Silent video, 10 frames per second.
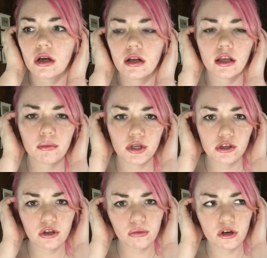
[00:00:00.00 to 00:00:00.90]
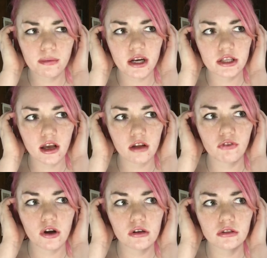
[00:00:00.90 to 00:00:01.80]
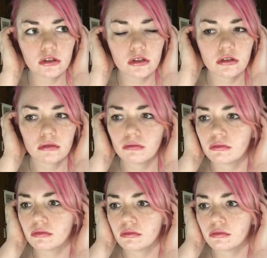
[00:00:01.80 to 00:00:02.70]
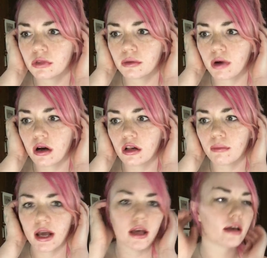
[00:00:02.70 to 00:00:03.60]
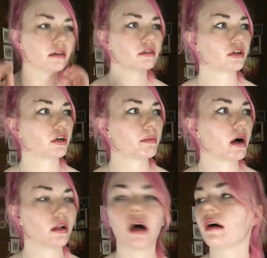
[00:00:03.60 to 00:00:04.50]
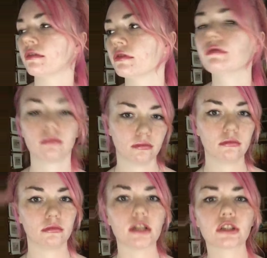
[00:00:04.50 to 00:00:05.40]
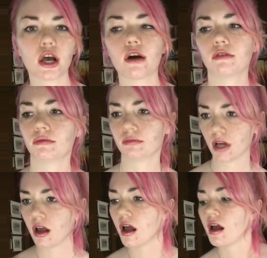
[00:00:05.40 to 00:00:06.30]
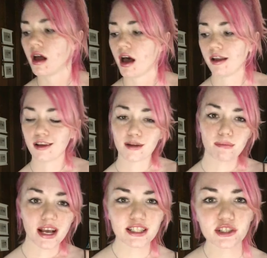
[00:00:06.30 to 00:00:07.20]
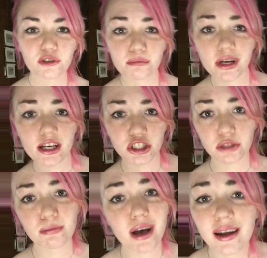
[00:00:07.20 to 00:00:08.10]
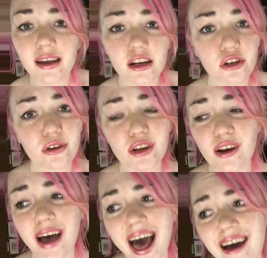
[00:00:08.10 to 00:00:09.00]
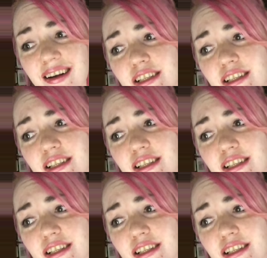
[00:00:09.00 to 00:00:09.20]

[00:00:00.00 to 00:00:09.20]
Now give me two more pairs of headphones. Put them all on my head. Turn them all off. Let's go. I done made so much money, don't know how to